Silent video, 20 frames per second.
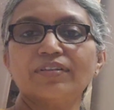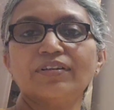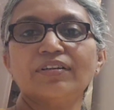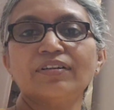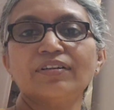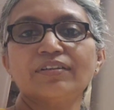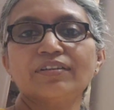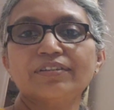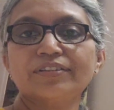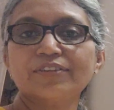
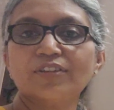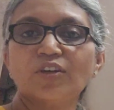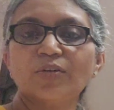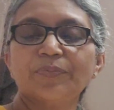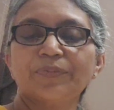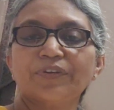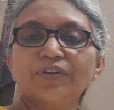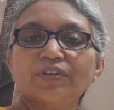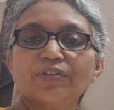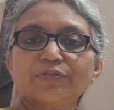the
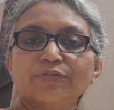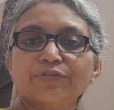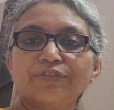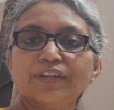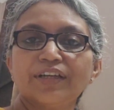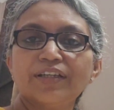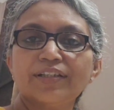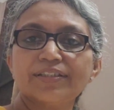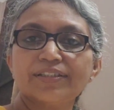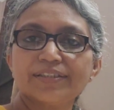topic on
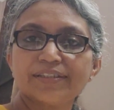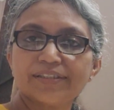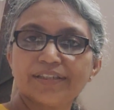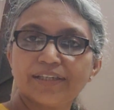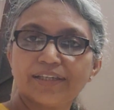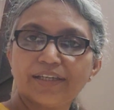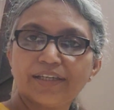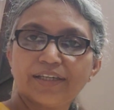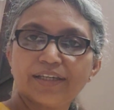flux.